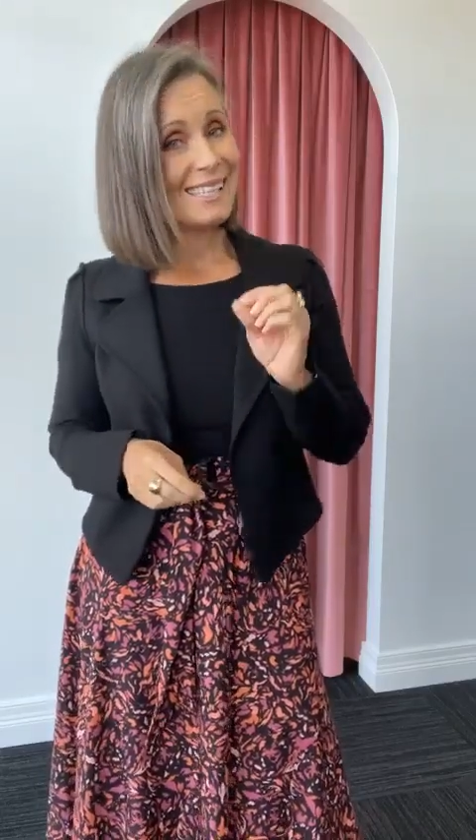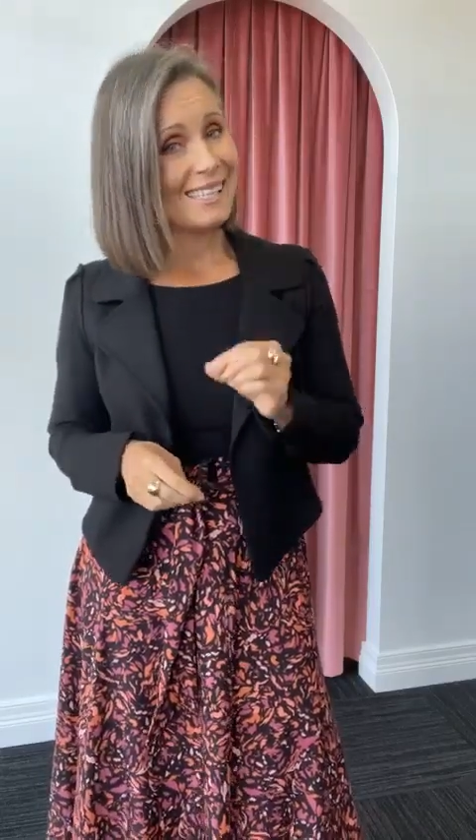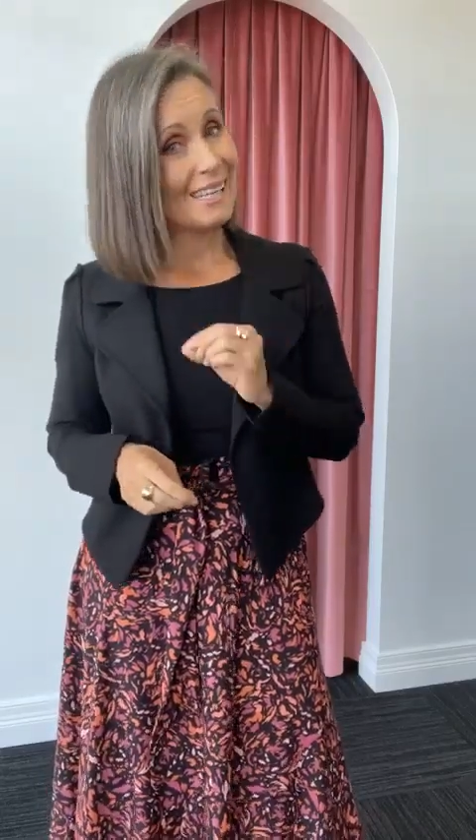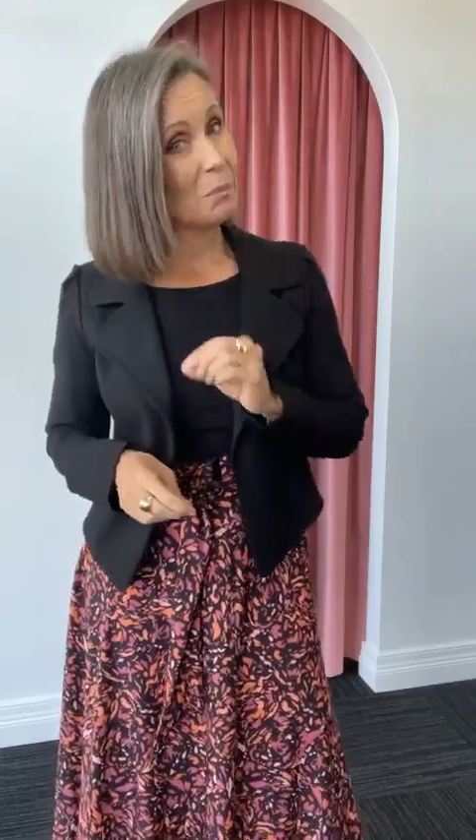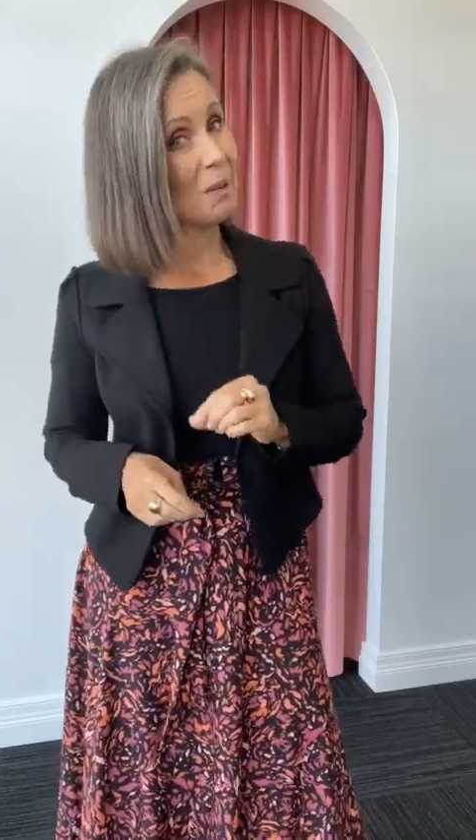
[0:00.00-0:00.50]

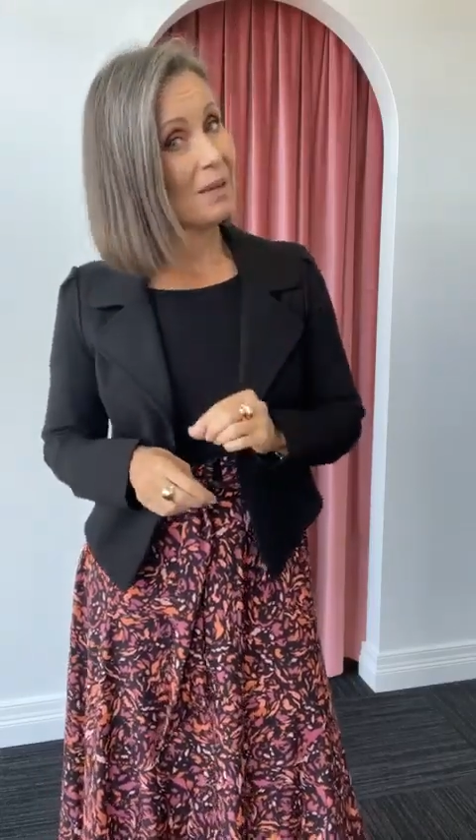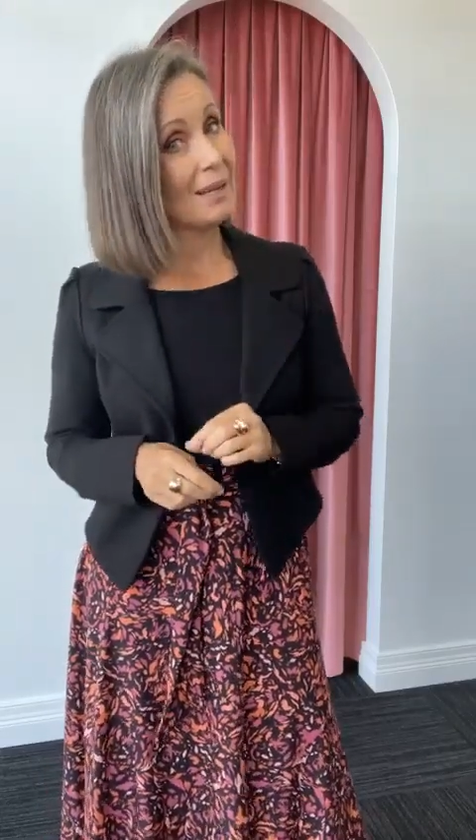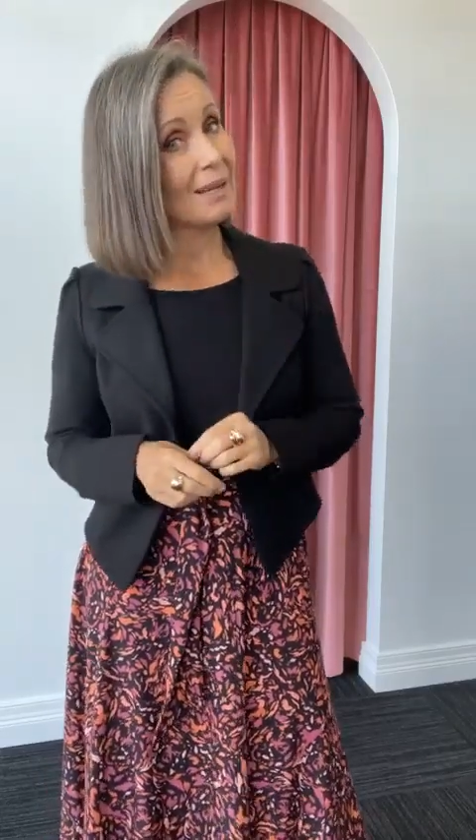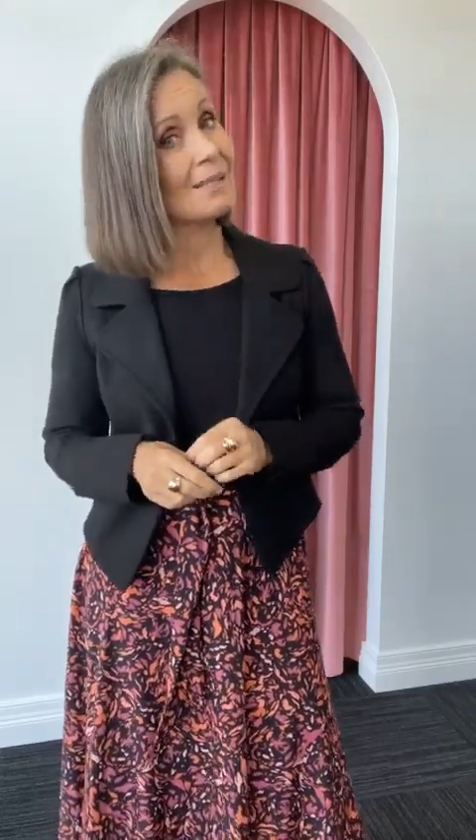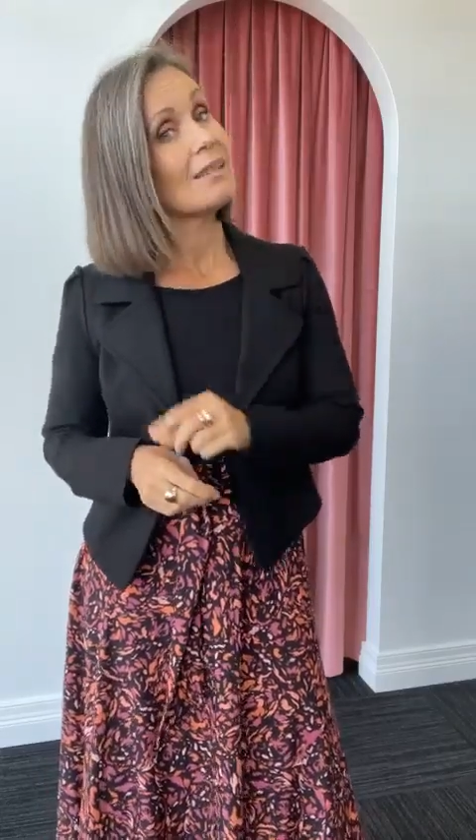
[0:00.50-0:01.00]
sneak
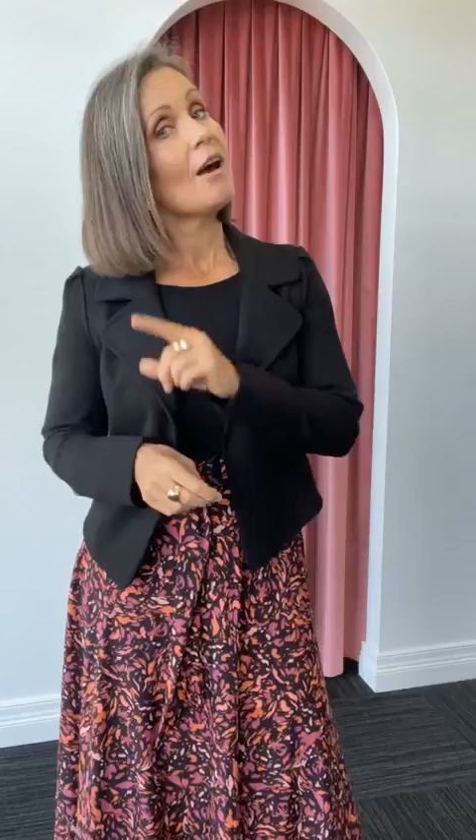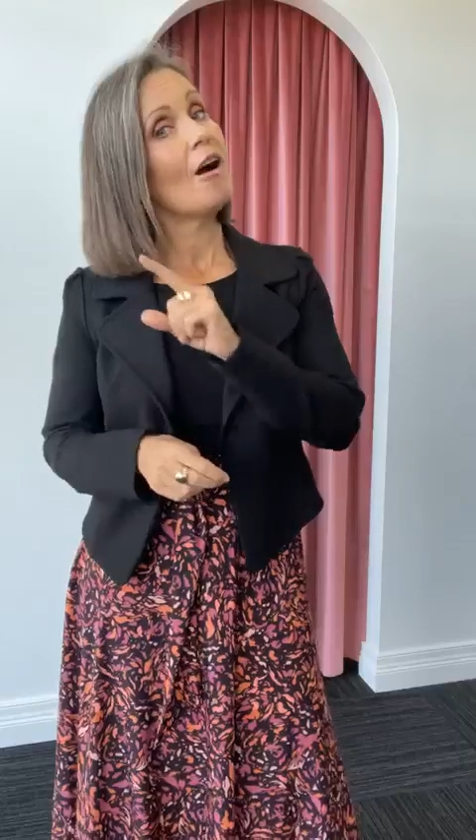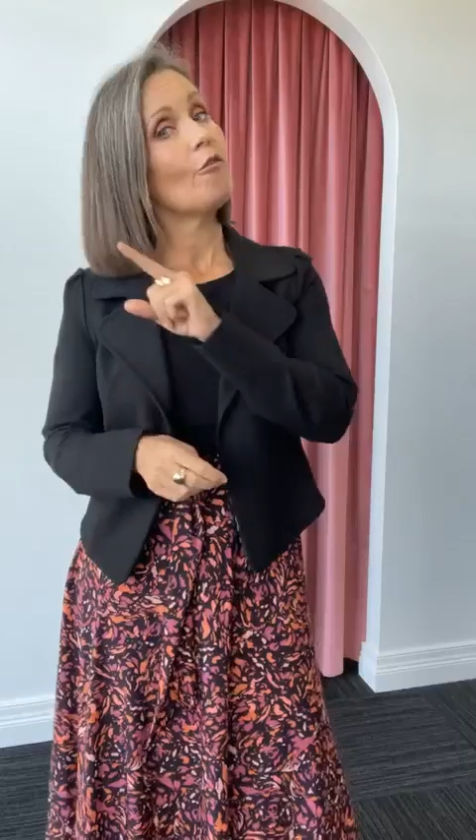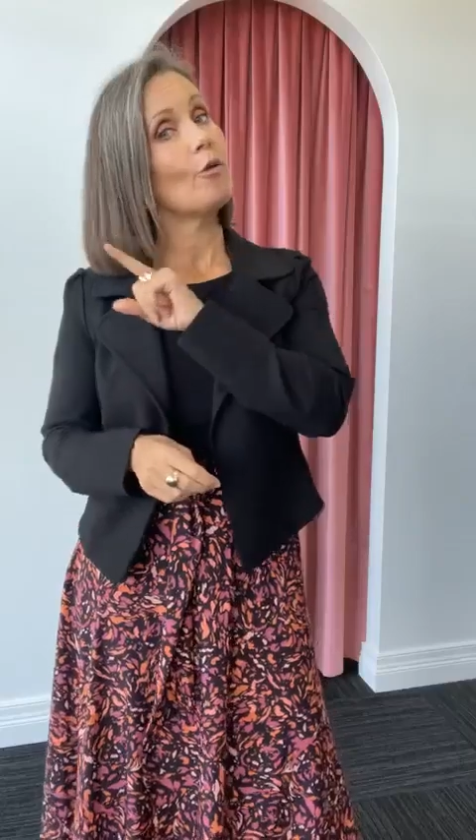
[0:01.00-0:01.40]
peeks